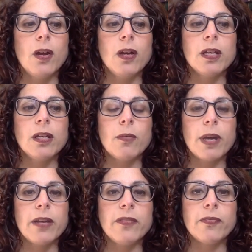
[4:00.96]
you know
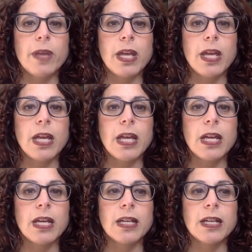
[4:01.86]
what if
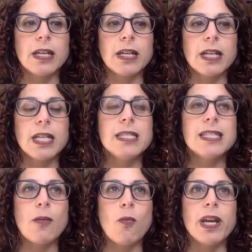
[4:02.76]
we he didn't
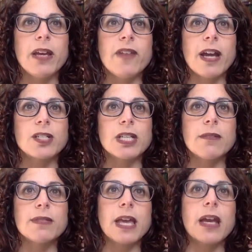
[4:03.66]
say what if actually he
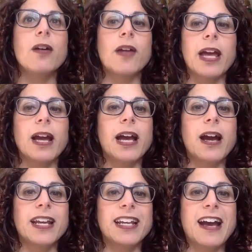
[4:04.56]
was like okay i
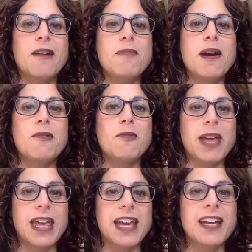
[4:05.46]
got it how about
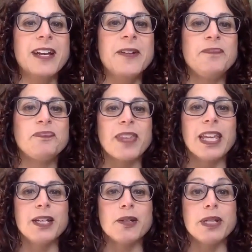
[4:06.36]
we
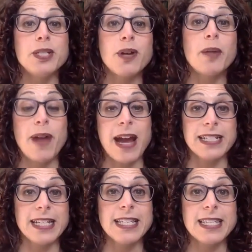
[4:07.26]
you know we do our
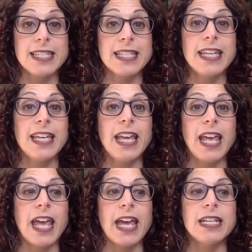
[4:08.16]
practice
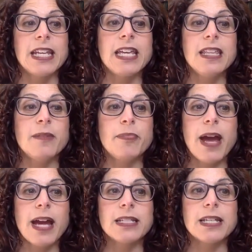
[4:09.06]
and in the
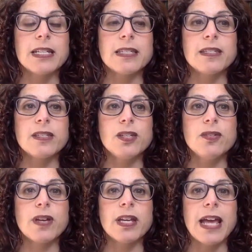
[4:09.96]
practice,
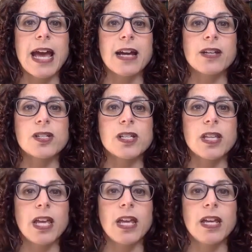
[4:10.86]
you can
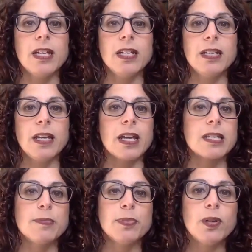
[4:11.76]
actually
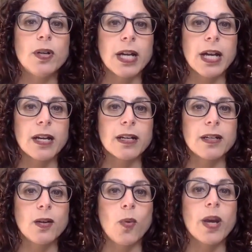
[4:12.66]
explore
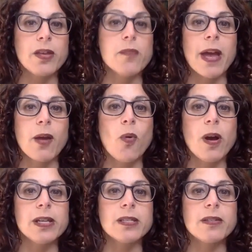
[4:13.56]
what you might
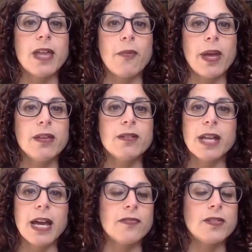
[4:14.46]
want. So that way you don't
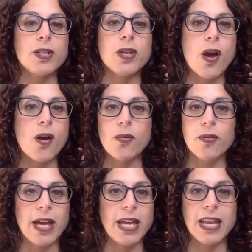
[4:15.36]
have to
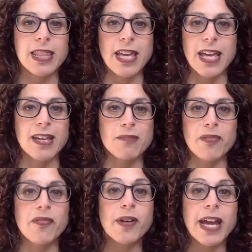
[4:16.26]
know anything
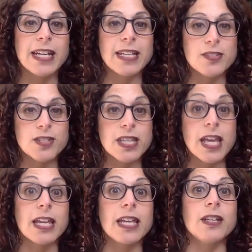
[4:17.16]
beforehand. It's just
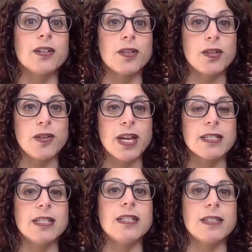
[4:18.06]
like, you mm-hmm. know, you get
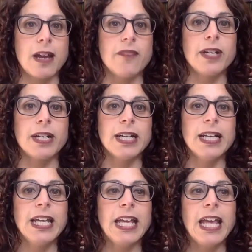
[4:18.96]
to discover.
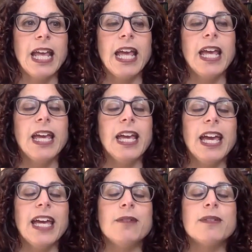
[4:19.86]

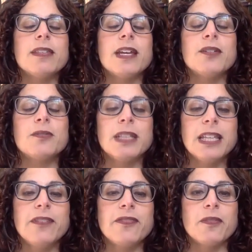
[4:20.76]
And it was such a
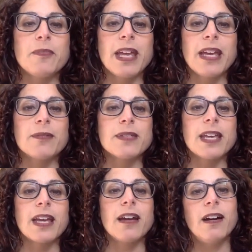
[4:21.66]
relief for me. It was
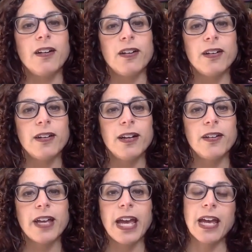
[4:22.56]
like, oh,
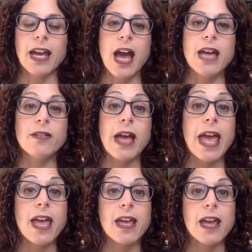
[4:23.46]
okay. I don't
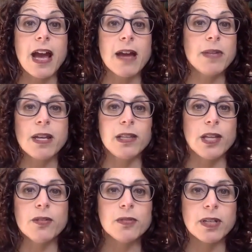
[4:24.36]
A, I'm not
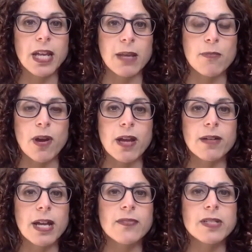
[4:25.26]
alone anymore. I
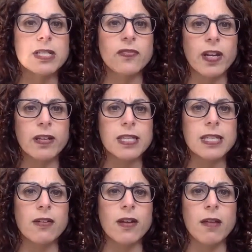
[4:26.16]
don't have to just figure this
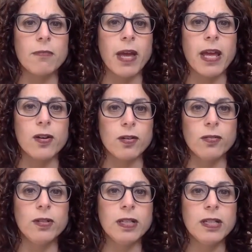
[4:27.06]
out on my
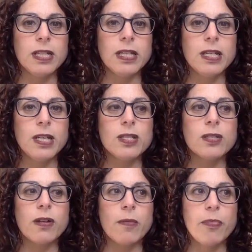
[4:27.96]
own. Mm-hmm.
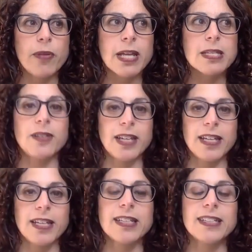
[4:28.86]
So it brings in
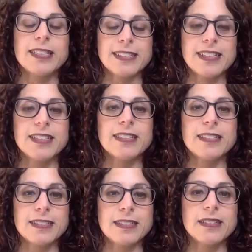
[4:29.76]
so
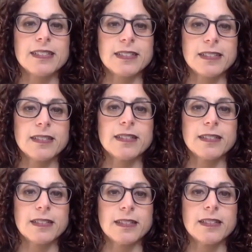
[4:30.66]
so
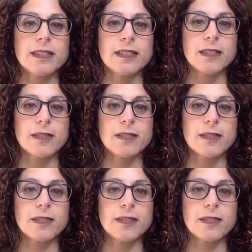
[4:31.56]
men can sort